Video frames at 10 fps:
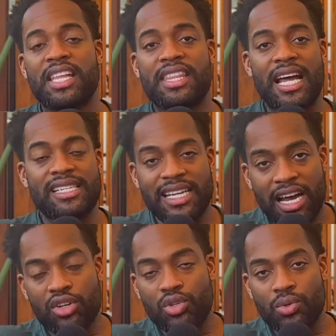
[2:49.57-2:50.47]
That's
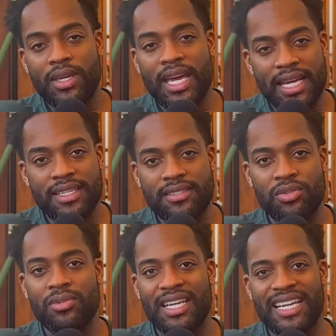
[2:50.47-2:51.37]
how you get to
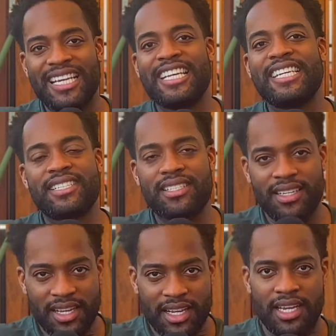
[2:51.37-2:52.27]
the elite
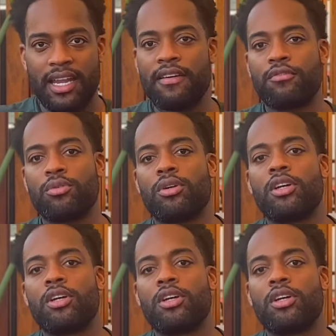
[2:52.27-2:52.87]
level.